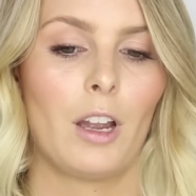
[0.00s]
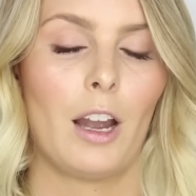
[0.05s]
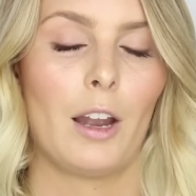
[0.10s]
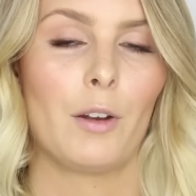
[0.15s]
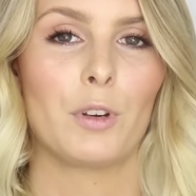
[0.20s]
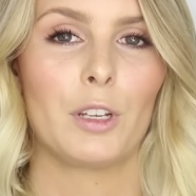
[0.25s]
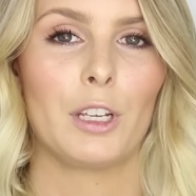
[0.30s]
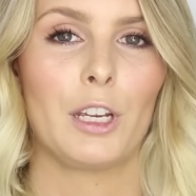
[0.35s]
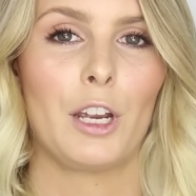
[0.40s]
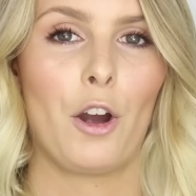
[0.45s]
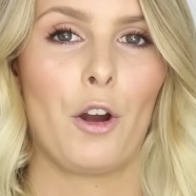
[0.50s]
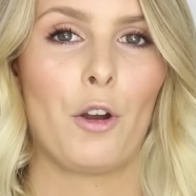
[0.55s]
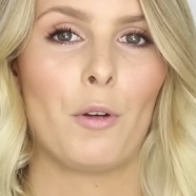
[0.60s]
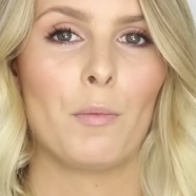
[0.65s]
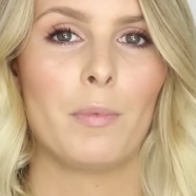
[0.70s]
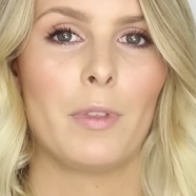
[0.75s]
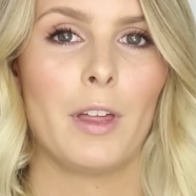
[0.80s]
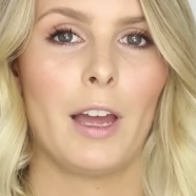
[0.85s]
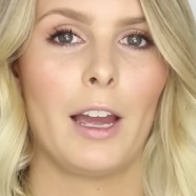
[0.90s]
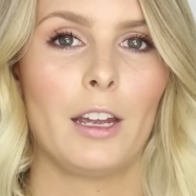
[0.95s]
I really
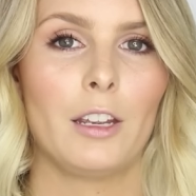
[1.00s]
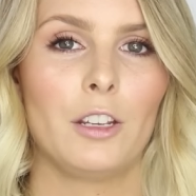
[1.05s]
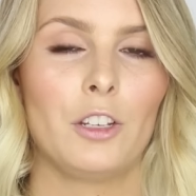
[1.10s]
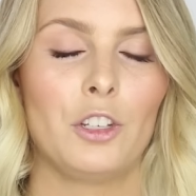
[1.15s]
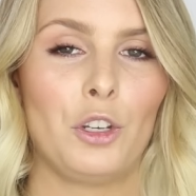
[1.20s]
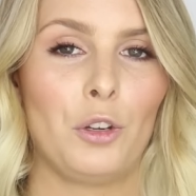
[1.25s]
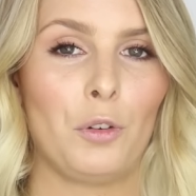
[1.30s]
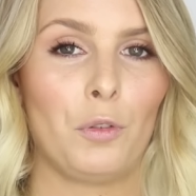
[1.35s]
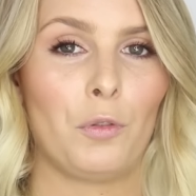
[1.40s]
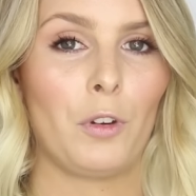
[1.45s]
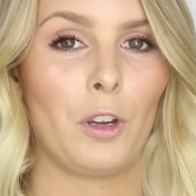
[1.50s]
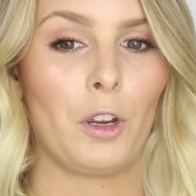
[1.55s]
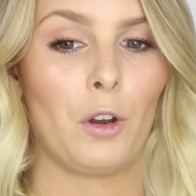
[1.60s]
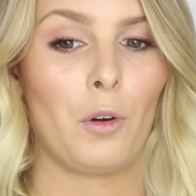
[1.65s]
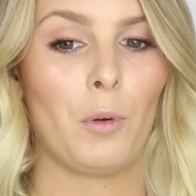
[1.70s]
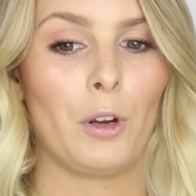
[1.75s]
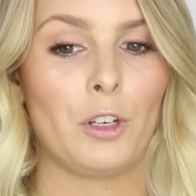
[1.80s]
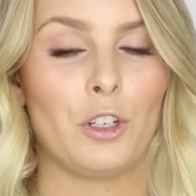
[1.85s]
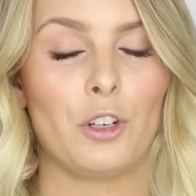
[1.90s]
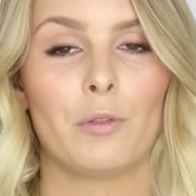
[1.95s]
hope that you
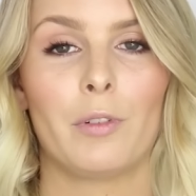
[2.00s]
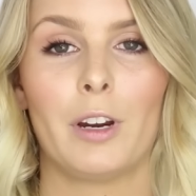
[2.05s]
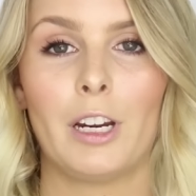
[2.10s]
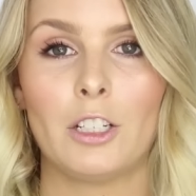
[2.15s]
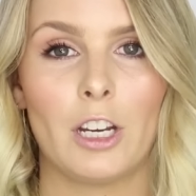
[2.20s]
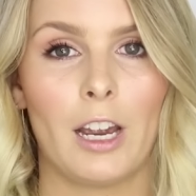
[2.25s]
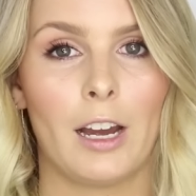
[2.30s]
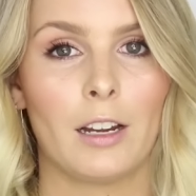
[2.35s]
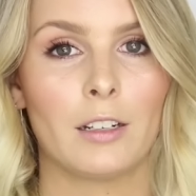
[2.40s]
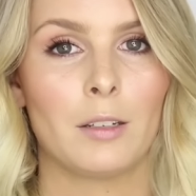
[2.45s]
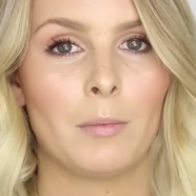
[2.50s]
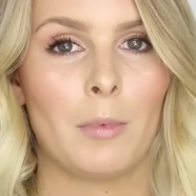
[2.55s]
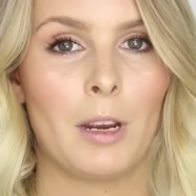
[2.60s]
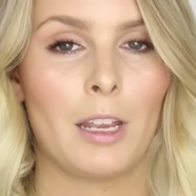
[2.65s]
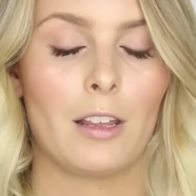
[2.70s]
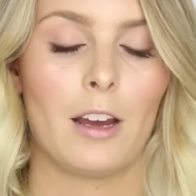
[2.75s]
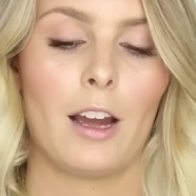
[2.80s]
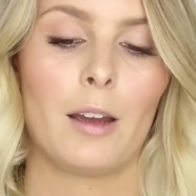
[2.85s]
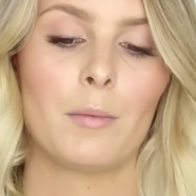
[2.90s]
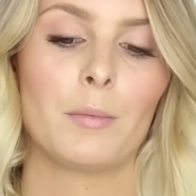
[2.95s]
feel when you reach out to
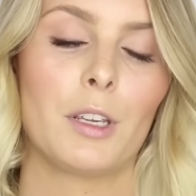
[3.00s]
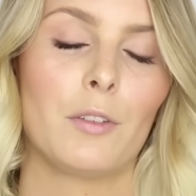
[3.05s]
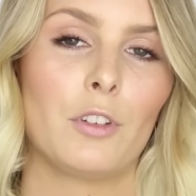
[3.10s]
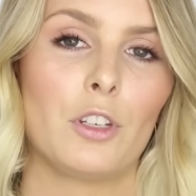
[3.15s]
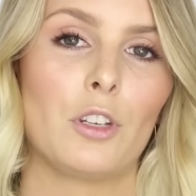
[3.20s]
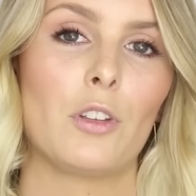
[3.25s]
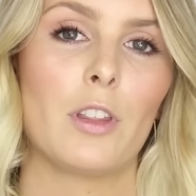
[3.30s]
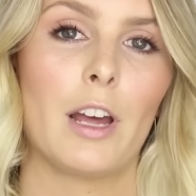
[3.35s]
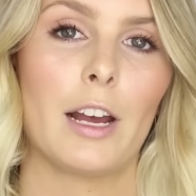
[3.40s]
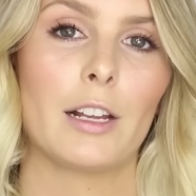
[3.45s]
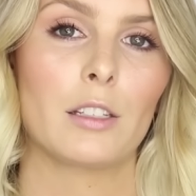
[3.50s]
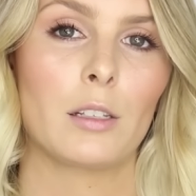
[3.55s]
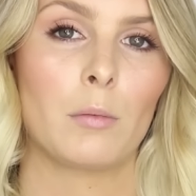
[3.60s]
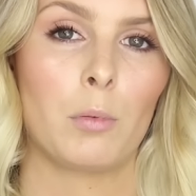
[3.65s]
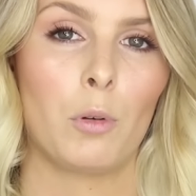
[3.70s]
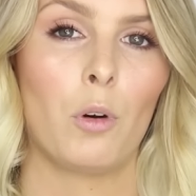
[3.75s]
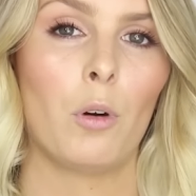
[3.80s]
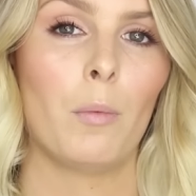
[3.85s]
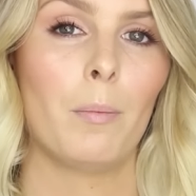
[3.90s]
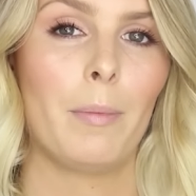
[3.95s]
me that I'm giving you that
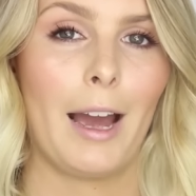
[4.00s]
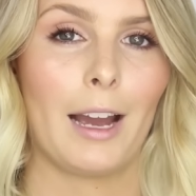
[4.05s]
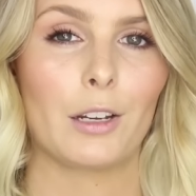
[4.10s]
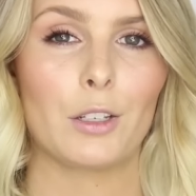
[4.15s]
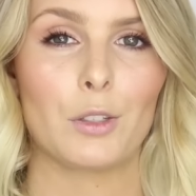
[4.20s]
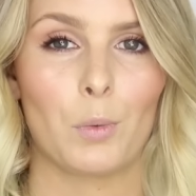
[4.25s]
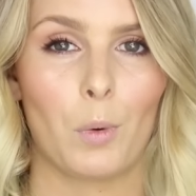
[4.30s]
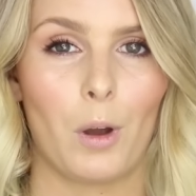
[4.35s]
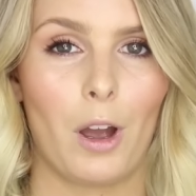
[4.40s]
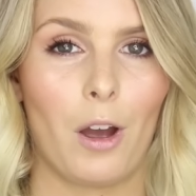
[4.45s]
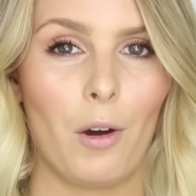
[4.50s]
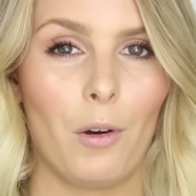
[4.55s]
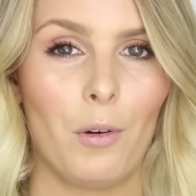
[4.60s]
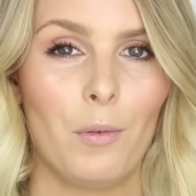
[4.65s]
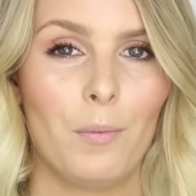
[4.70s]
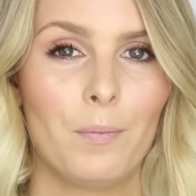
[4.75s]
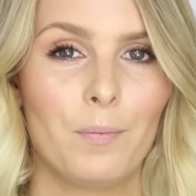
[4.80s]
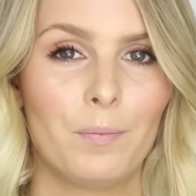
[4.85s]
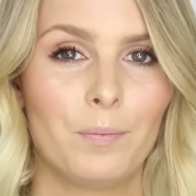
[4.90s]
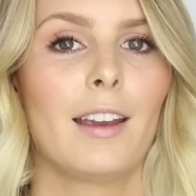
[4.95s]
support back as well.